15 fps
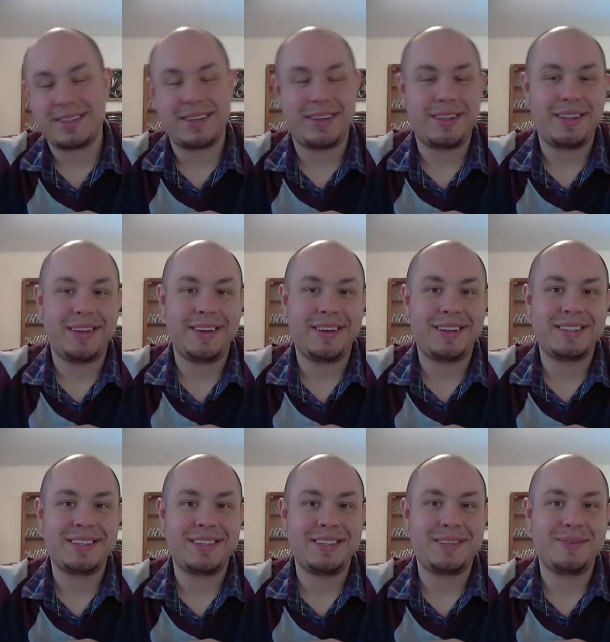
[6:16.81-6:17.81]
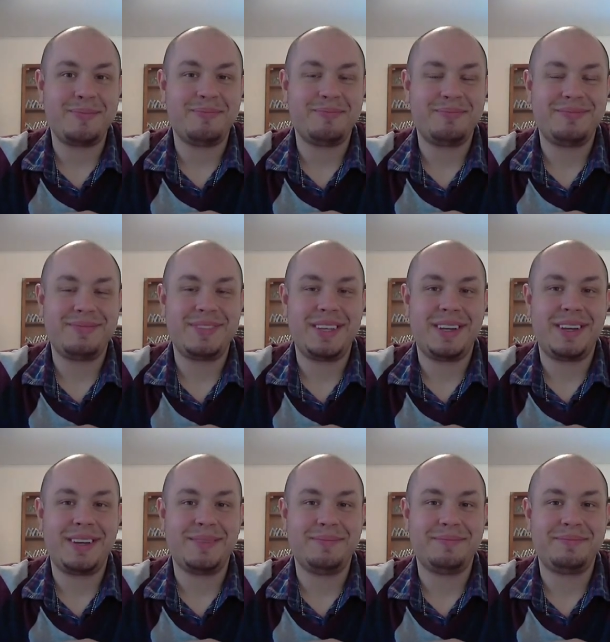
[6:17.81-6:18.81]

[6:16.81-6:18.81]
I'll, uh, I'll see you soon. Take care.